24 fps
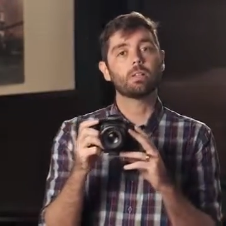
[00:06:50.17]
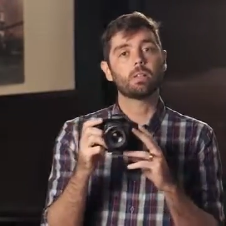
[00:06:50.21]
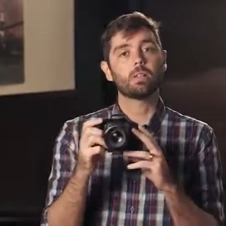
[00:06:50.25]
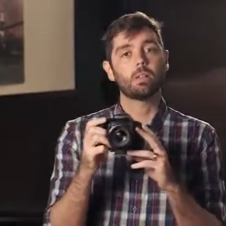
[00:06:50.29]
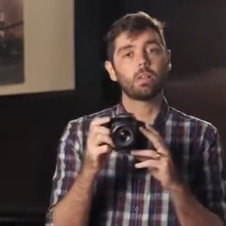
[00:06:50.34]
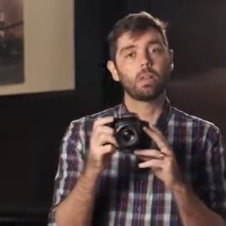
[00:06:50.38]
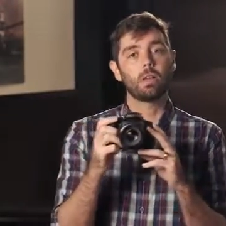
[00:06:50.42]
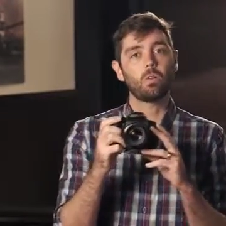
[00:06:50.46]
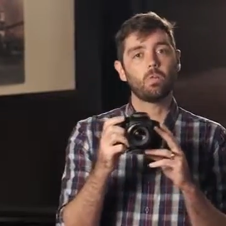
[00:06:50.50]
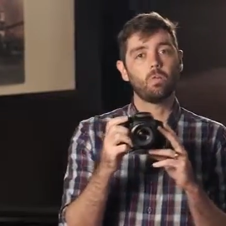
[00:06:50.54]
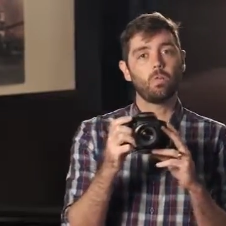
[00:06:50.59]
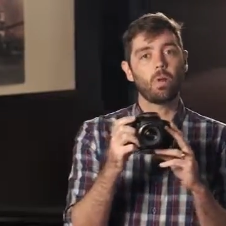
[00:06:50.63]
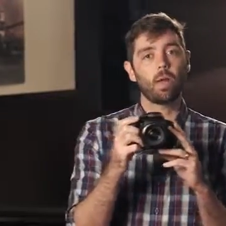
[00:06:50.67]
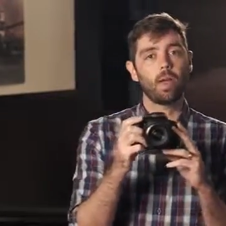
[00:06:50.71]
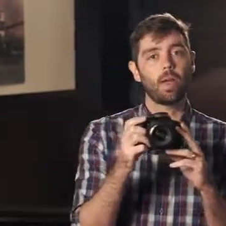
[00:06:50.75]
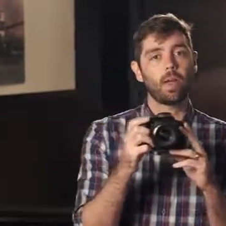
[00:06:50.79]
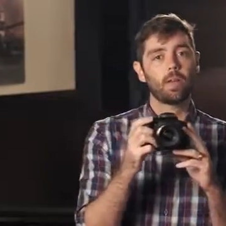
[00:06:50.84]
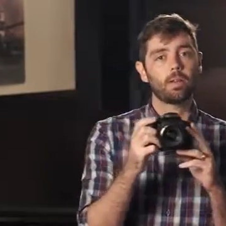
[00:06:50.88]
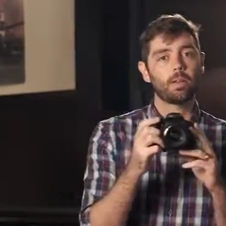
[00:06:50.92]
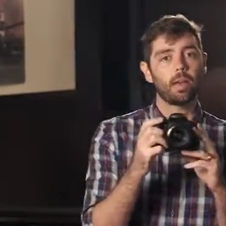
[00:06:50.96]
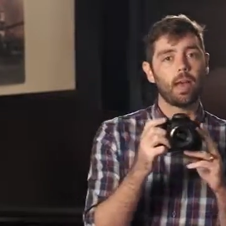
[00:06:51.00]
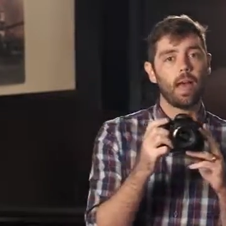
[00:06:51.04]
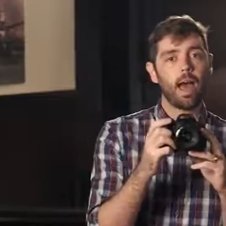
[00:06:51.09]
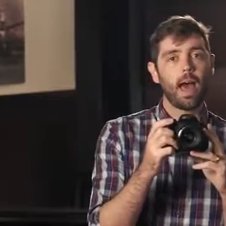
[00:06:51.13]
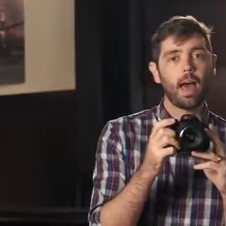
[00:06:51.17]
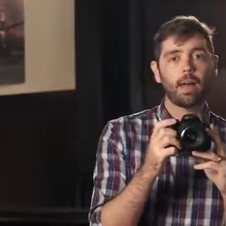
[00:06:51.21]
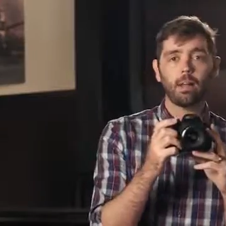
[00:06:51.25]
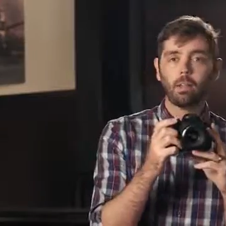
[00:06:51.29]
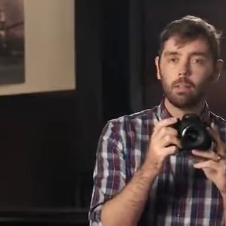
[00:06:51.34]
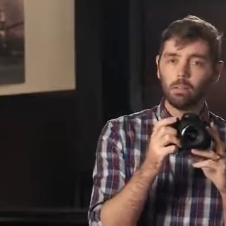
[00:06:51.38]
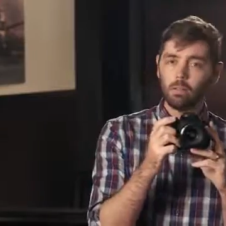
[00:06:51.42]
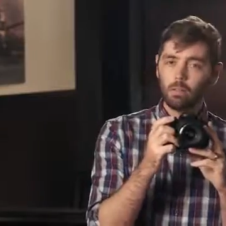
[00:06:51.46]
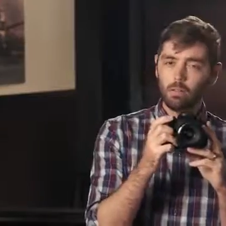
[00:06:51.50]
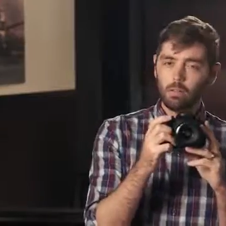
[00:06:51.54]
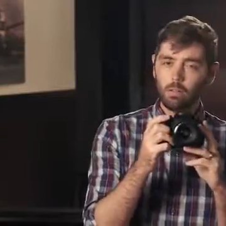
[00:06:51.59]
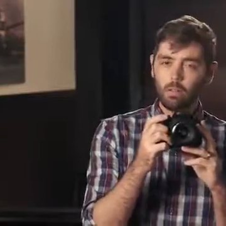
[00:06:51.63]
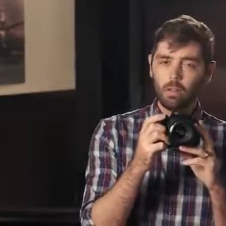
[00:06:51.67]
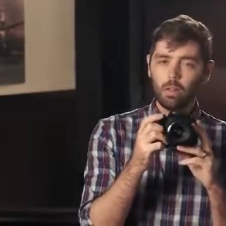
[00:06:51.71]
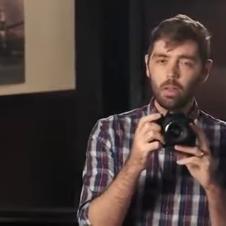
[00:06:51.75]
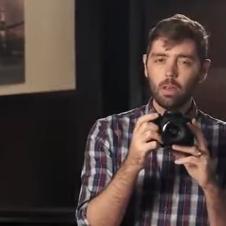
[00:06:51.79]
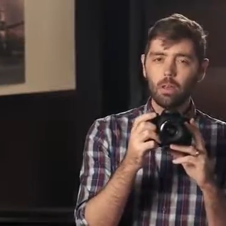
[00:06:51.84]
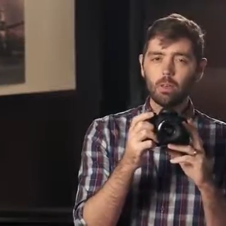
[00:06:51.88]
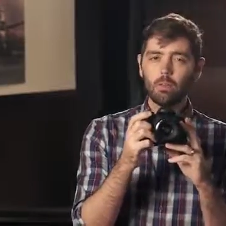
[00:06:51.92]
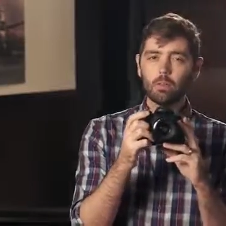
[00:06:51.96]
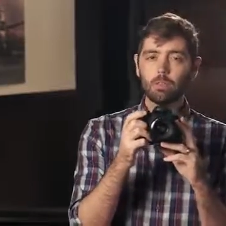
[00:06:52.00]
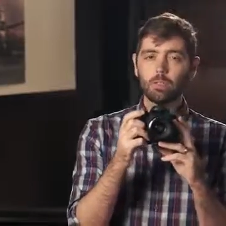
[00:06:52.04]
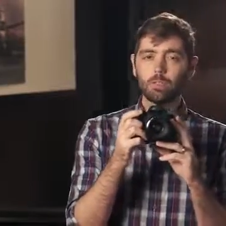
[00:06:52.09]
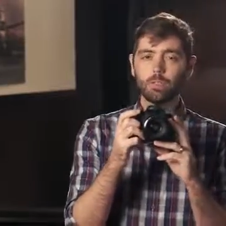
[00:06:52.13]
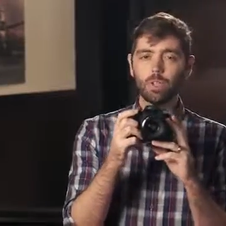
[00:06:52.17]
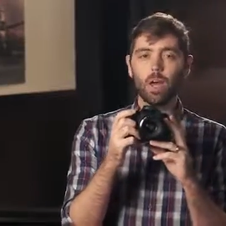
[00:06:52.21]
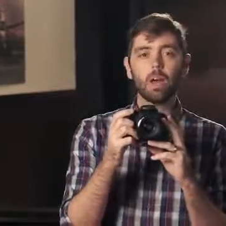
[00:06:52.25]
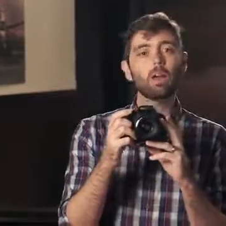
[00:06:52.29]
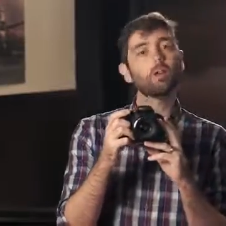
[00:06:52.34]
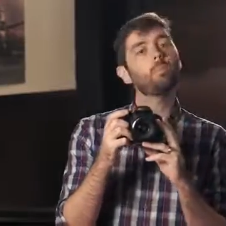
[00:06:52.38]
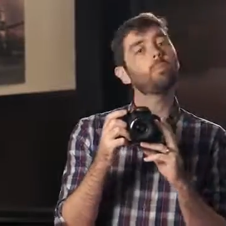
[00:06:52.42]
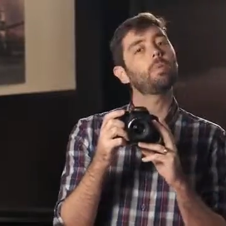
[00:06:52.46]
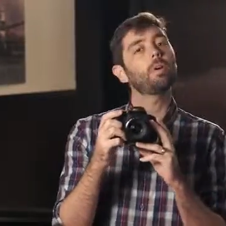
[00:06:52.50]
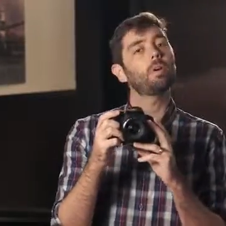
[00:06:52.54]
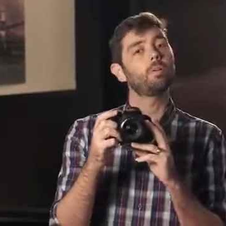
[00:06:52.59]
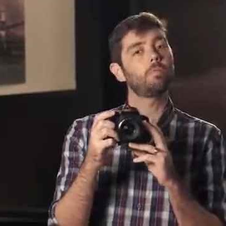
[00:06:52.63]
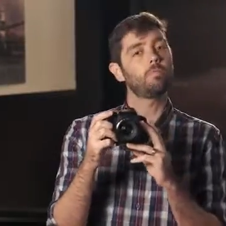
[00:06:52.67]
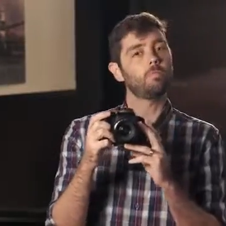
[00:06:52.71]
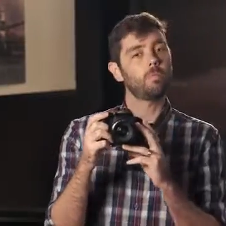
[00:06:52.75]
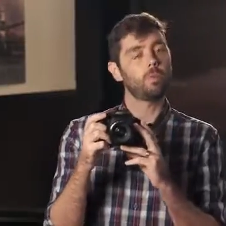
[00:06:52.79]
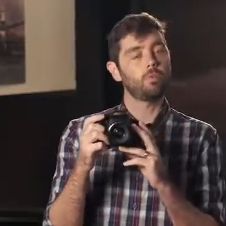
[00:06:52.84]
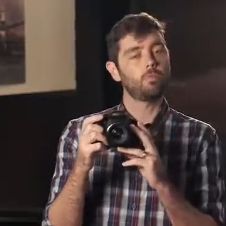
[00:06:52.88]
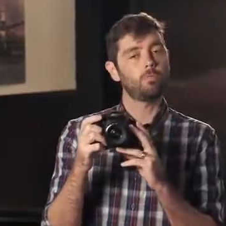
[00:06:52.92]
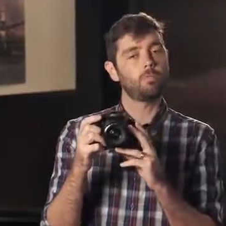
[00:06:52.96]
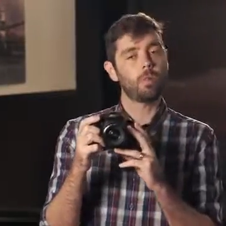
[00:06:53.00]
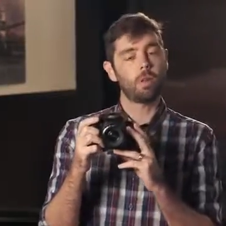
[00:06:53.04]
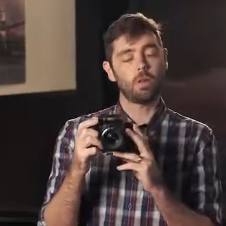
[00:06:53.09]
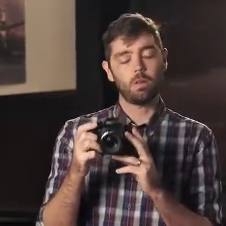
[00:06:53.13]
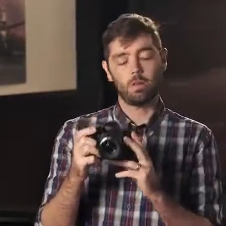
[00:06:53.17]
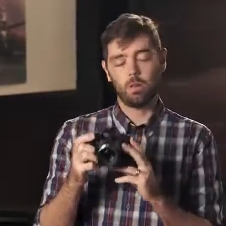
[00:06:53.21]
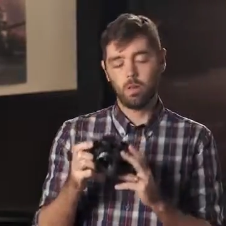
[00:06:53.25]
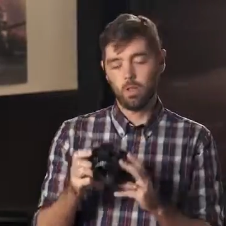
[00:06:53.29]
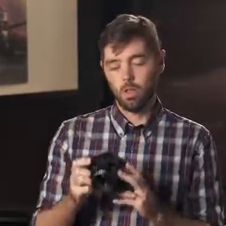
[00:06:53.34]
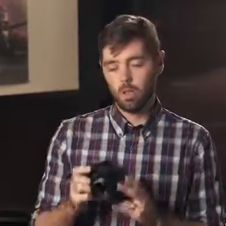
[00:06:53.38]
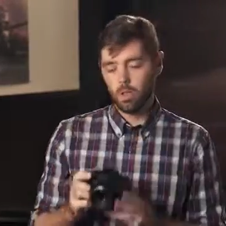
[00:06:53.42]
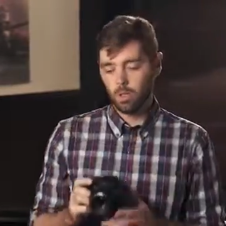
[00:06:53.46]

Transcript: clean way to add a little subtle bit of movement.